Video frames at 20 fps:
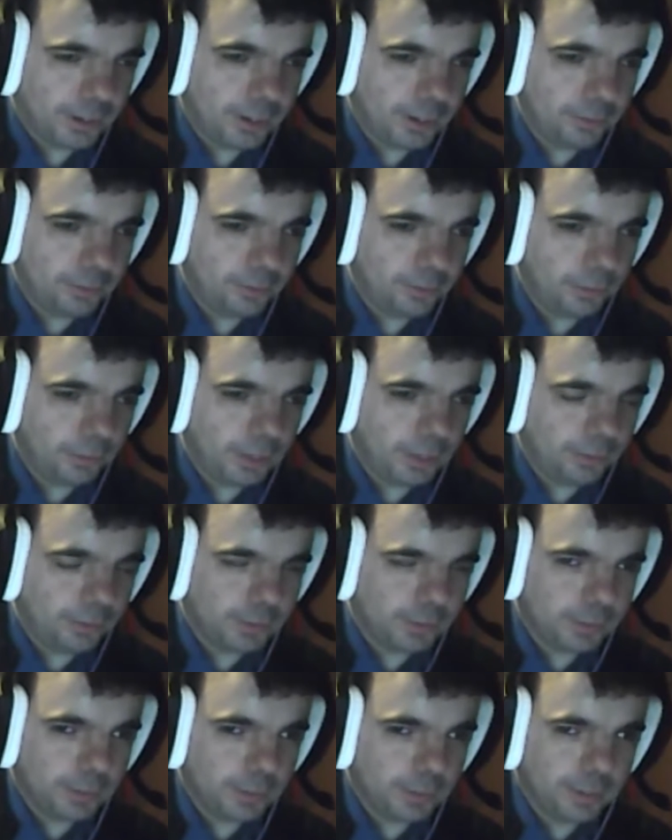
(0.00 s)
do we have
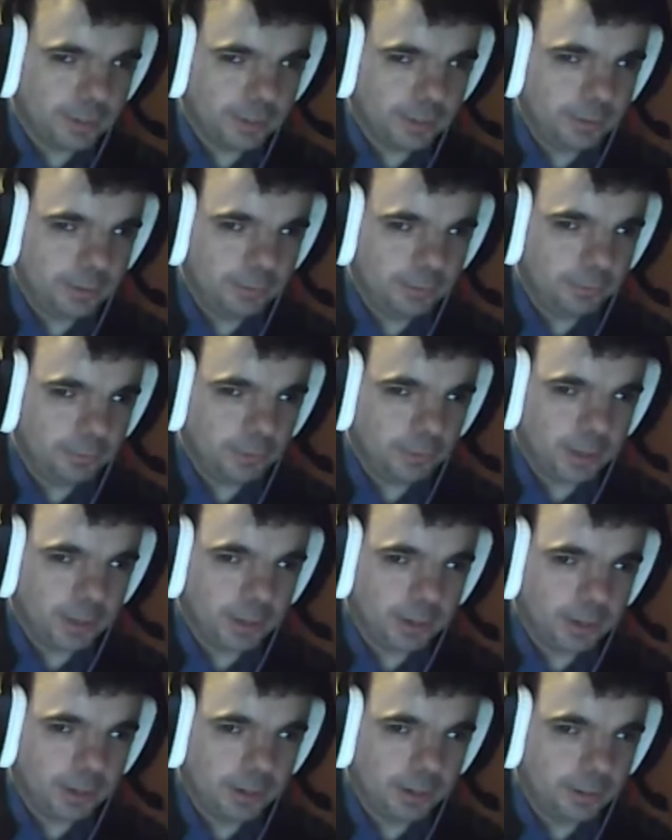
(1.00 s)
any
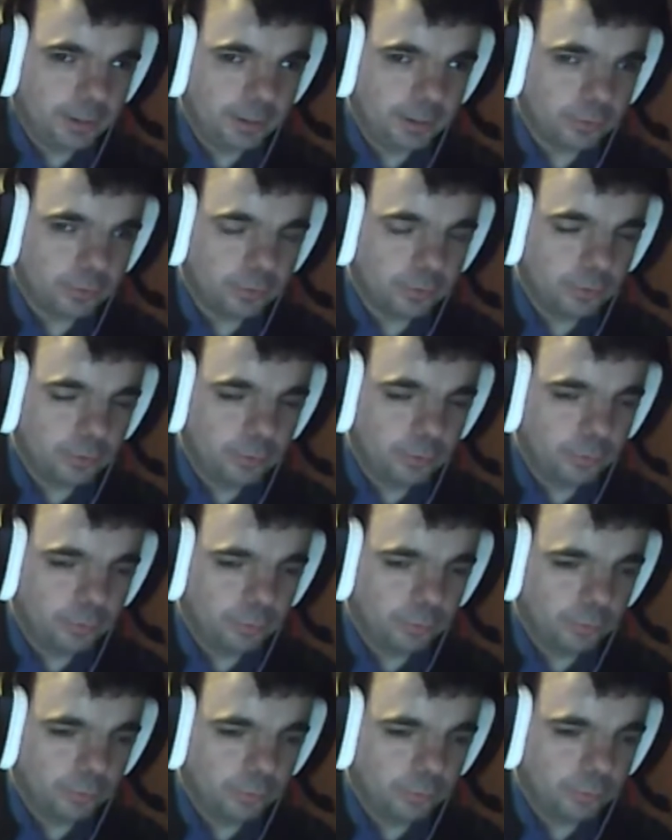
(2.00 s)
new